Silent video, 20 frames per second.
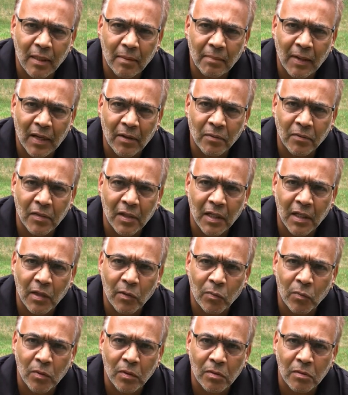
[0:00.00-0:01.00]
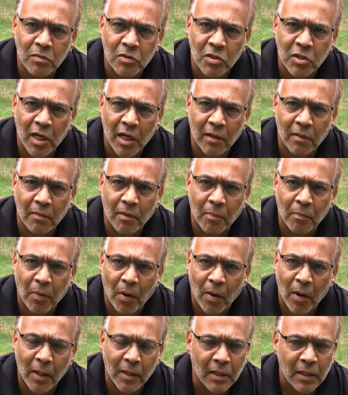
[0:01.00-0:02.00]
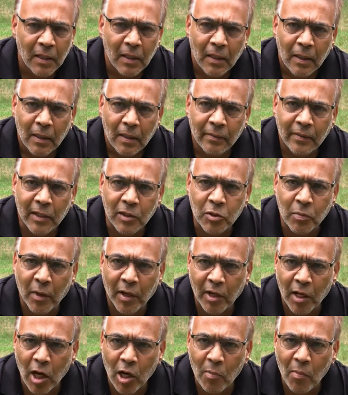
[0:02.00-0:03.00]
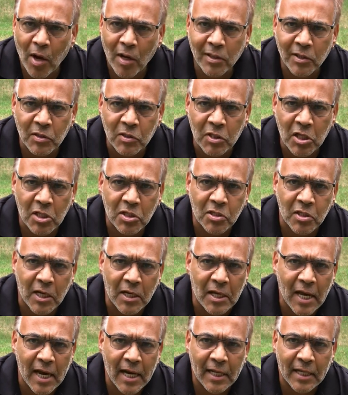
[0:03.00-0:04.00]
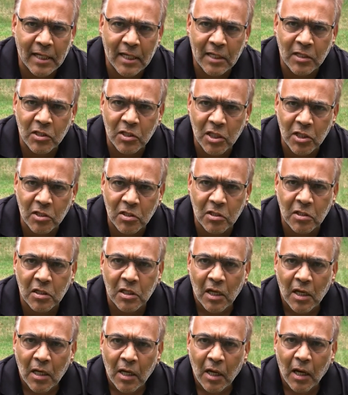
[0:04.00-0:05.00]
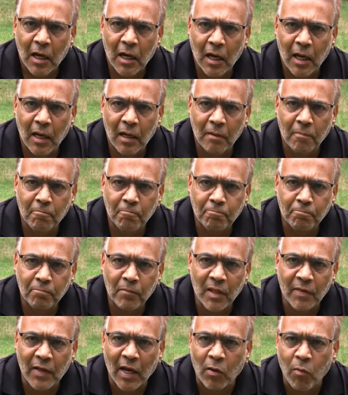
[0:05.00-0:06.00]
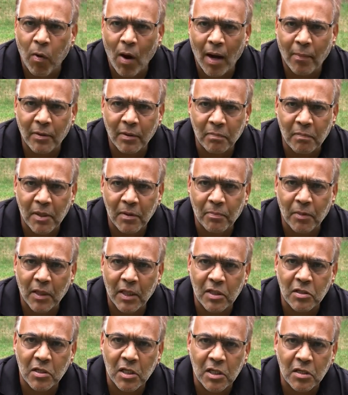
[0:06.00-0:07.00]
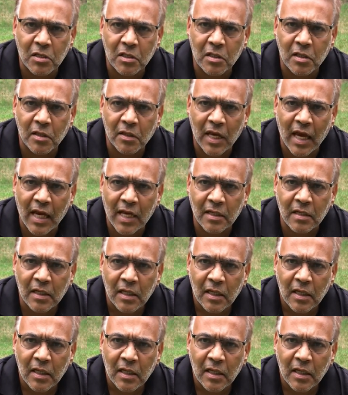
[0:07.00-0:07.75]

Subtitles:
I don't think it will set apart that Chibunagungumog exists, that Natick exists, that Quabbin people exist, that